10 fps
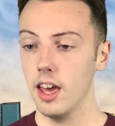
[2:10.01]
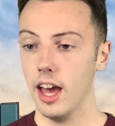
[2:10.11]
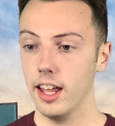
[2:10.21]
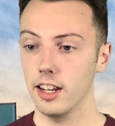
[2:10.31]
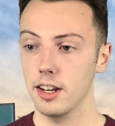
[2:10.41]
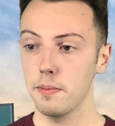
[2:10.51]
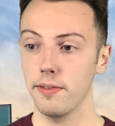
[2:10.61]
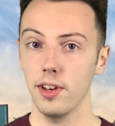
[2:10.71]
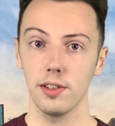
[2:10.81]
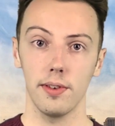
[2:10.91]
and I did my
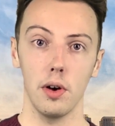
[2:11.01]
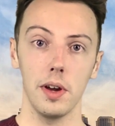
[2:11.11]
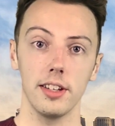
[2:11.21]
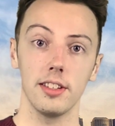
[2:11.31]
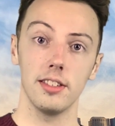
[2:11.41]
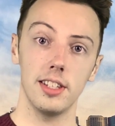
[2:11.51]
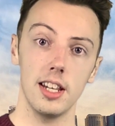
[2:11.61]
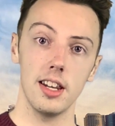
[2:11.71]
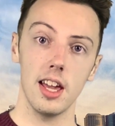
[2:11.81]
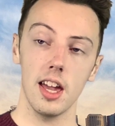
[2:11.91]
first 4 weeks in
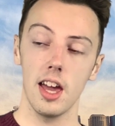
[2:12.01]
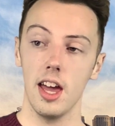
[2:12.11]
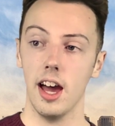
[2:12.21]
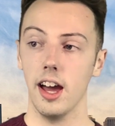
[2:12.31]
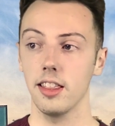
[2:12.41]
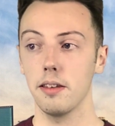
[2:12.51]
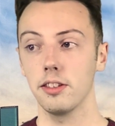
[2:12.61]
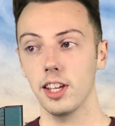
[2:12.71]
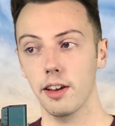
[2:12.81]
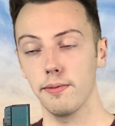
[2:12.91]
Sydney and then the
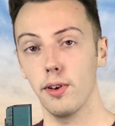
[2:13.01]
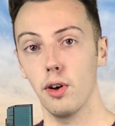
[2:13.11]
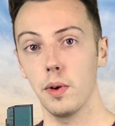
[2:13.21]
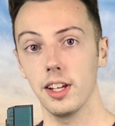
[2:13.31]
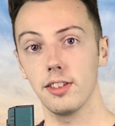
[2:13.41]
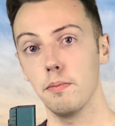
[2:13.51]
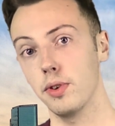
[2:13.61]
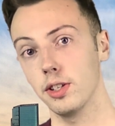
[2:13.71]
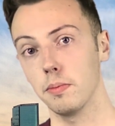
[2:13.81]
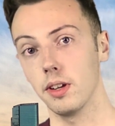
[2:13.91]
second 4 weeks in
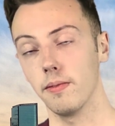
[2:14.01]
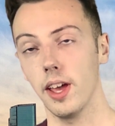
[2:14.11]
Brisbane,